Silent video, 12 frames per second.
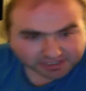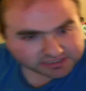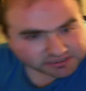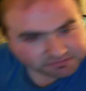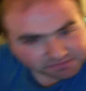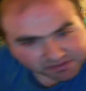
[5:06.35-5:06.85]
And
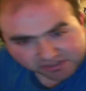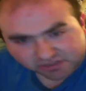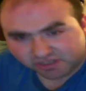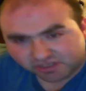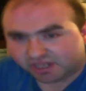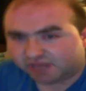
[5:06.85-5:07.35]

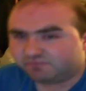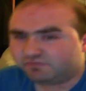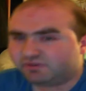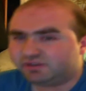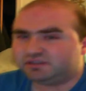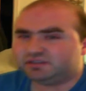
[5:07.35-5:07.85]
especially, it
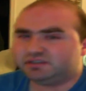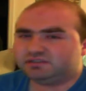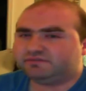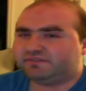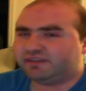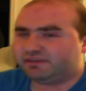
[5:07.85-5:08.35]
really
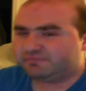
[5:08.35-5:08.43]
does fit